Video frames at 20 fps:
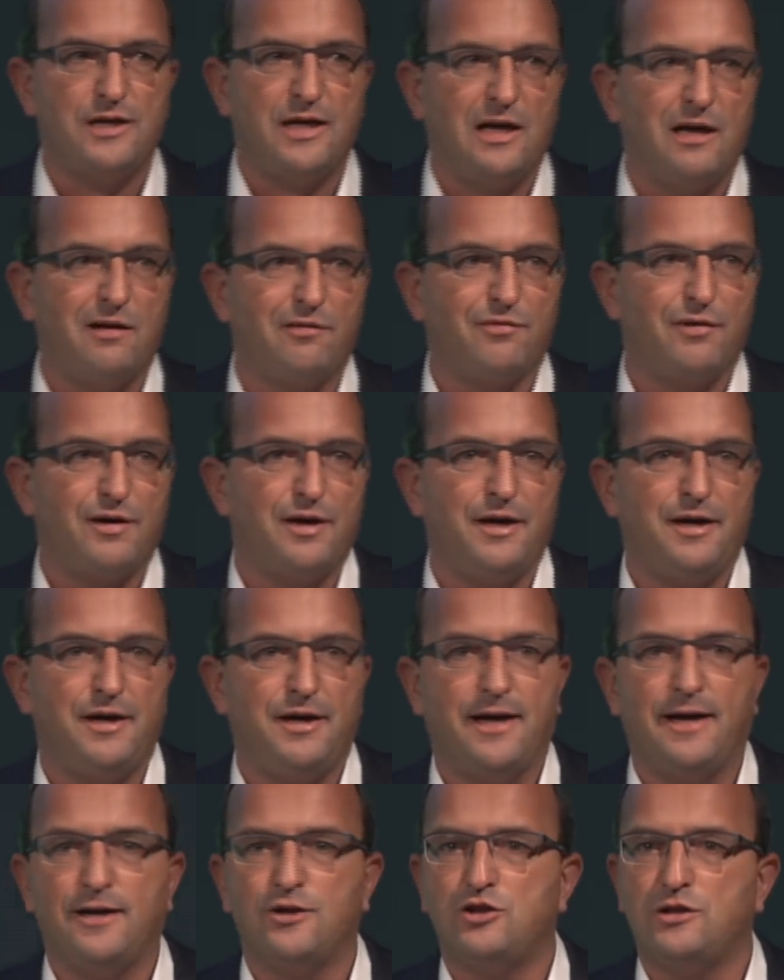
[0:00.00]
have an
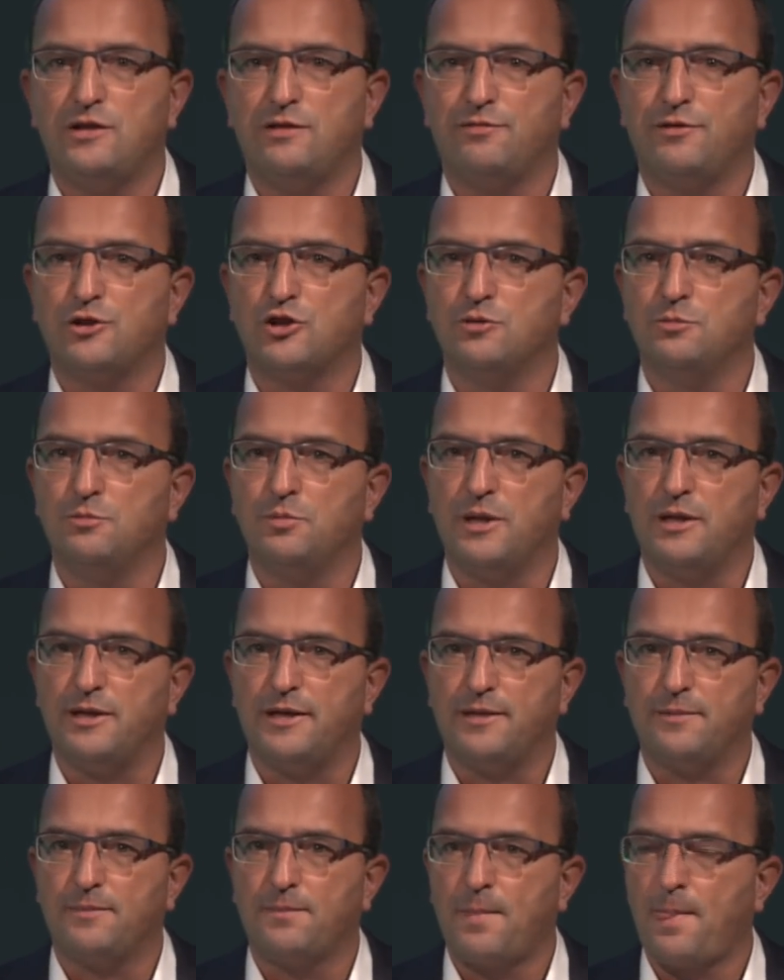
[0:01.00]
energy efficient
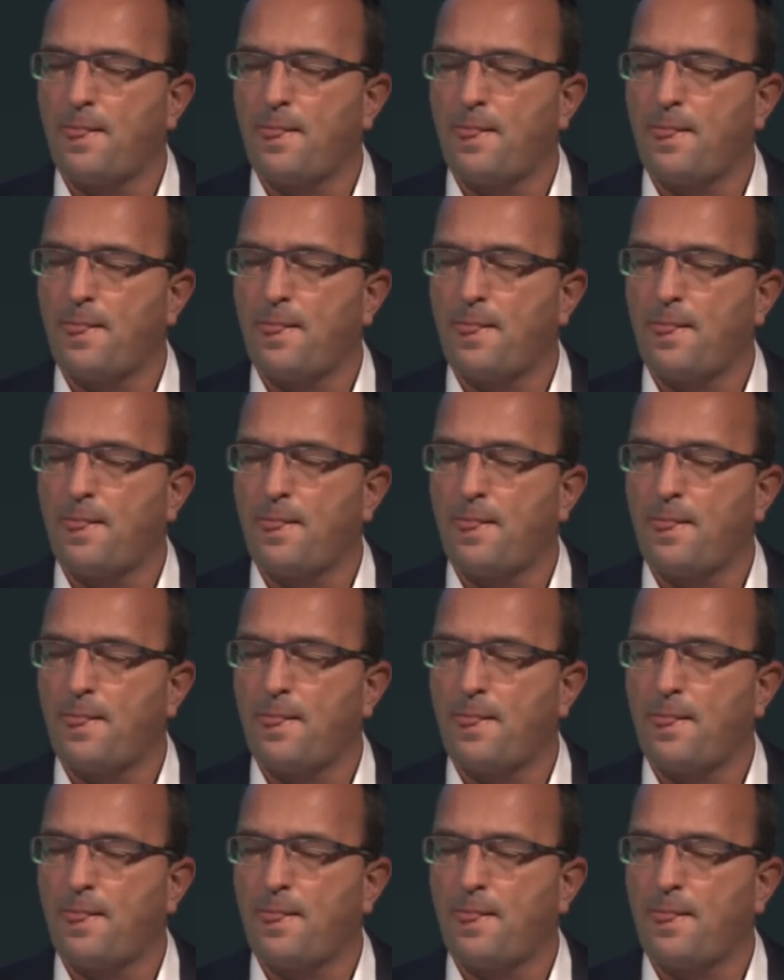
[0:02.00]
building.